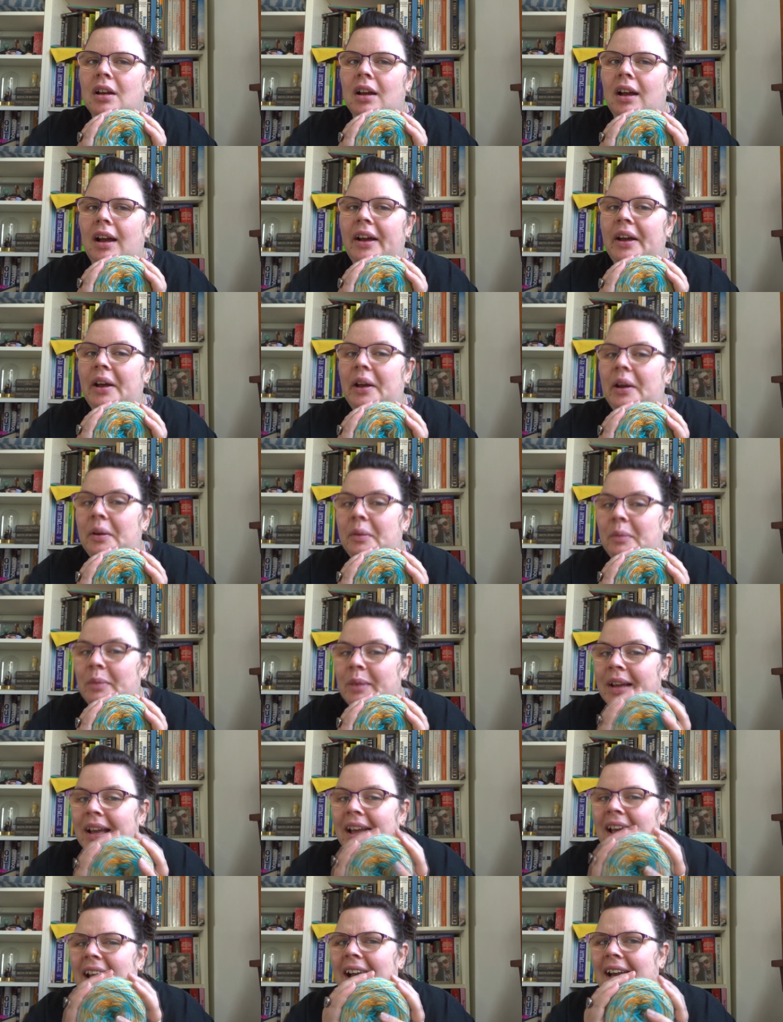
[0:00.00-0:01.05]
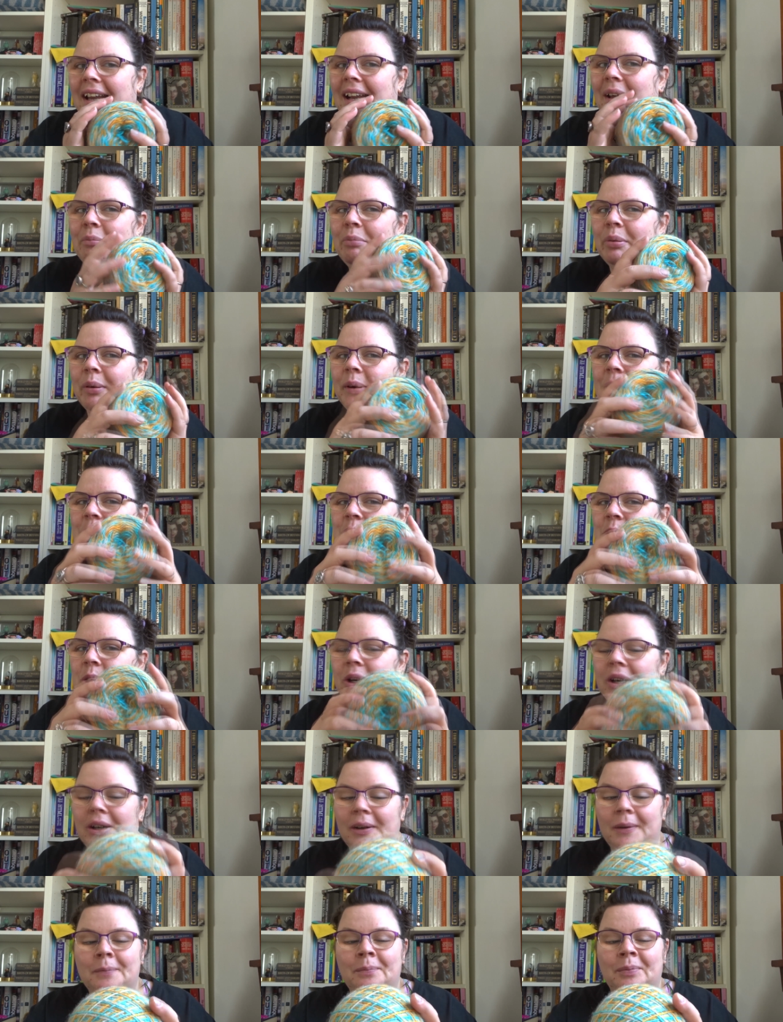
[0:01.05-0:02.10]
I'm pretty
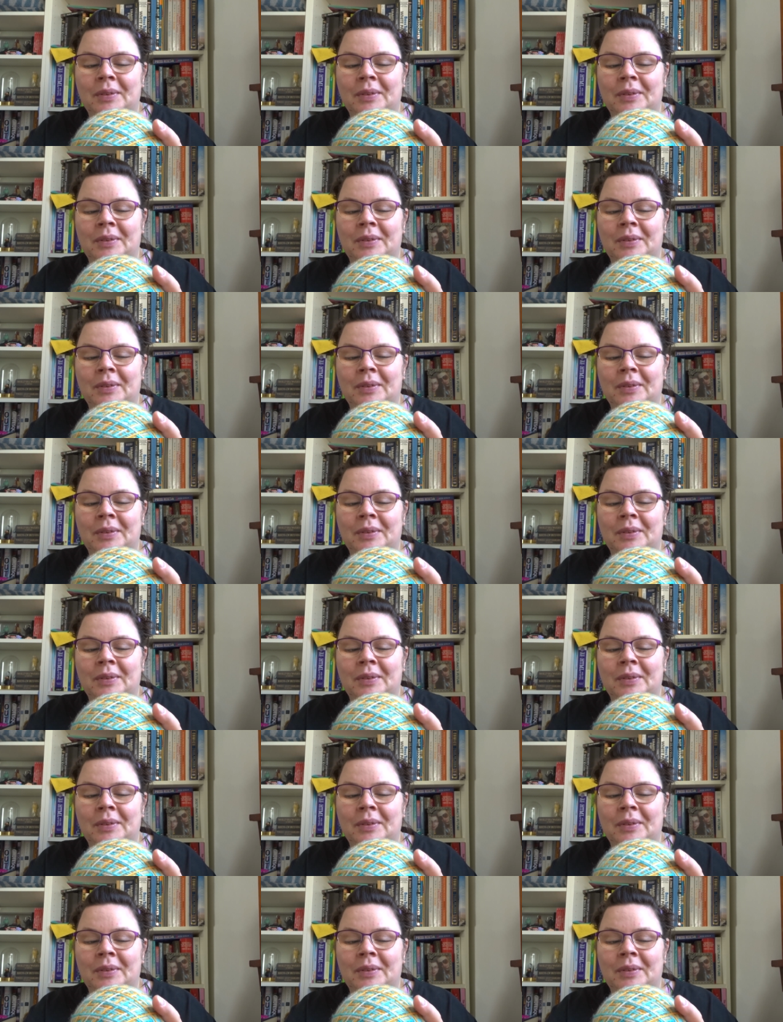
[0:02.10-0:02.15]
sure